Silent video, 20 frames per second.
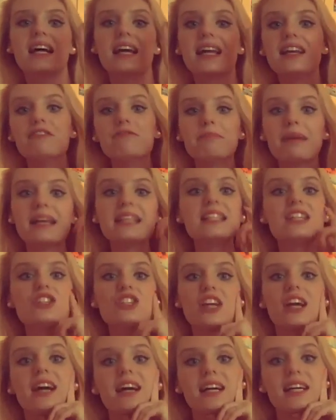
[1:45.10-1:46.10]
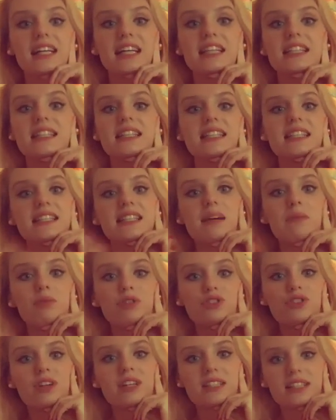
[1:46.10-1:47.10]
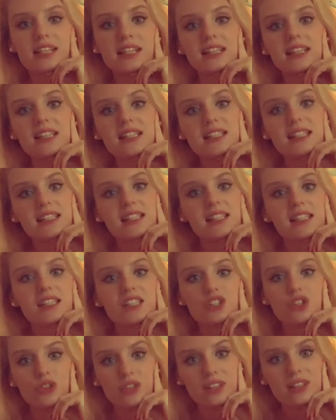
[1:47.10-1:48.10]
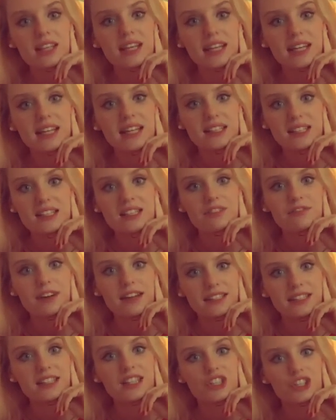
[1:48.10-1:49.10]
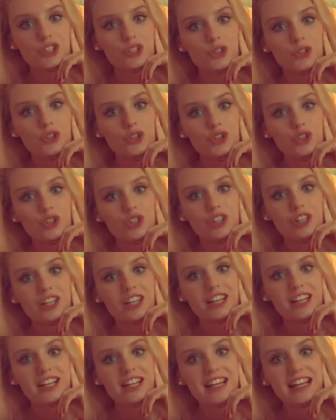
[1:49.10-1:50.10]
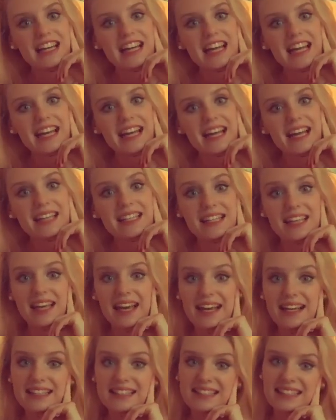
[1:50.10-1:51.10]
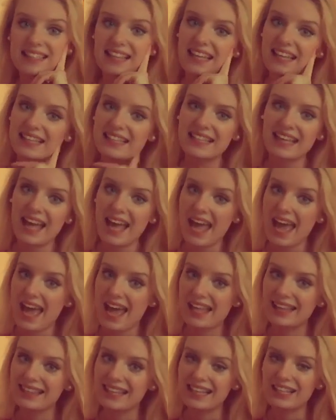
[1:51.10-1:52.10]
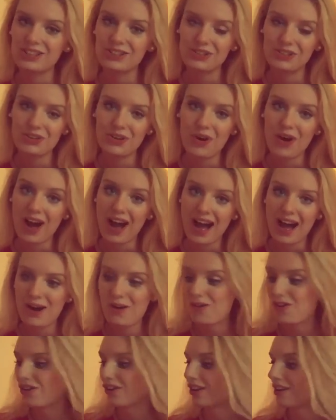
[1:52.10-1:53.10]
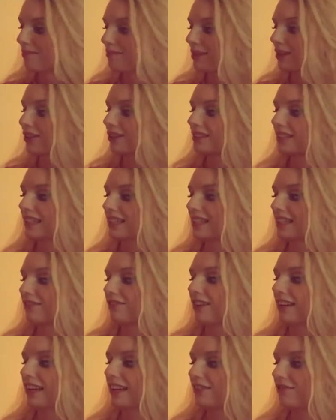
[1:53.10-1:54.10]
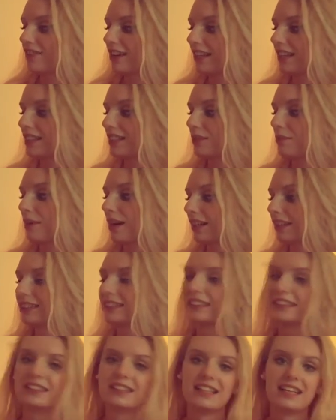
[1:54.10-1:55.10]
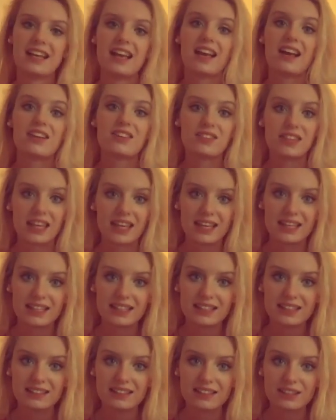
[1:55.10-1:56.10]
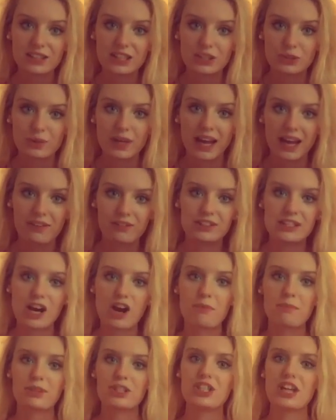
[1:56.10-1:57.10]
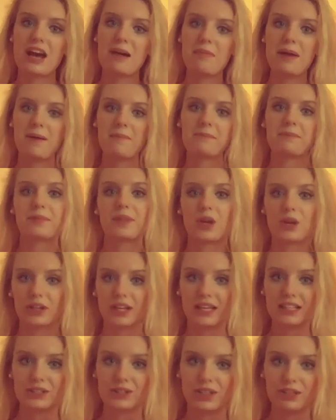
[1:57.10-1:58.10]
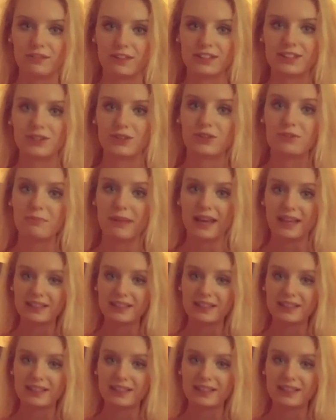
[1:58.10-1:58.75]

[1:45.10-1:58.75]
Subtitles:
if passenger can see someone dressed like this, do you think they can identify that it's crew? Yes, they can. And do you know how? Because that's a very smart thing that we have on our pajama. Okay, so if I turn